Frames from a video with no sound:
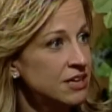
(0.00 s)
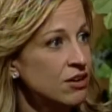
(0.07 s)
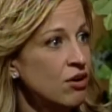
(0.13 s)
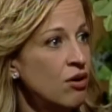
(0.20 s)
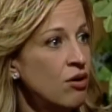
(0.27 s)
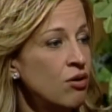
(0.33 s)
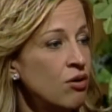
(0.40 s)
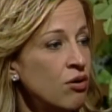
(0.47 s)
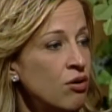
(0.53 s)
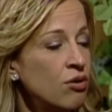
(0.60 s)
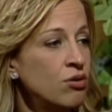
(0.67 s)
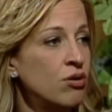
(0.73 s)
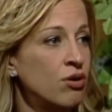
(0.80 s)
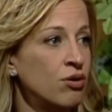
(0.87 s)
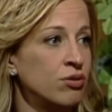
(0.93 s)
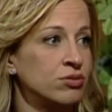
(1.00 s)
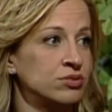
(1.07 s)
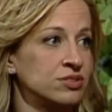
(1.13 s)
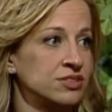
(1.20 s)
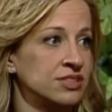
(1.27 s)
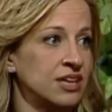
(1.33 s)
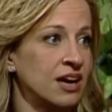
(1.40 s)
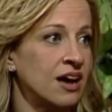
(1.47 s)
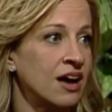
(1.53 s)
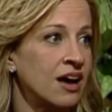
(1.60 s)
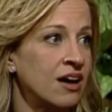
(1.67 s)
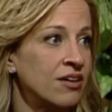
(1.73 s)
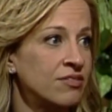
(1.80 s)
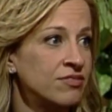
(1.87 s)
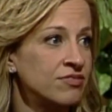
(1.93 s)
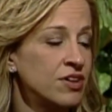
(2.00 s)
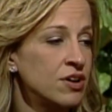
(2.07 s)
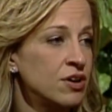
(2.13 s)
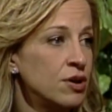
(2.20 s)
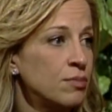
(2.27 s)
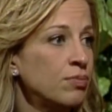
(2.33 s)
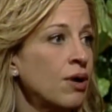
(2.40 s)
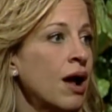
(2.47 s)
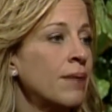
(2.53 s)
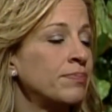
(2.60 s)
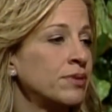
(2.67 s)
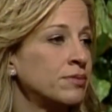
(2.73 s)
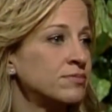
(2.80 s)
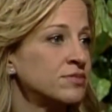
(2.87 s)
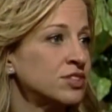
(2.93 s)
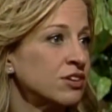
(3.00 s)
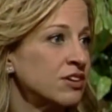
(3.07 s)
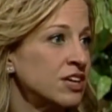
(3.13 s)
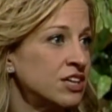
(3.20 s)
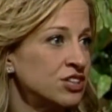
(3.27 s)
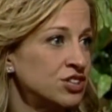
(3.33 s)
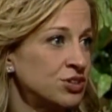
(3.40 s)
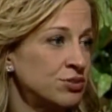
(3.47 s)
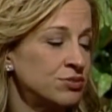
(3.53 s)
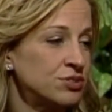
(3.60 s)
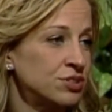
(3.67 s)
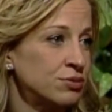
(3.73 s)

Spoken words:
and a whole host of problems or issues.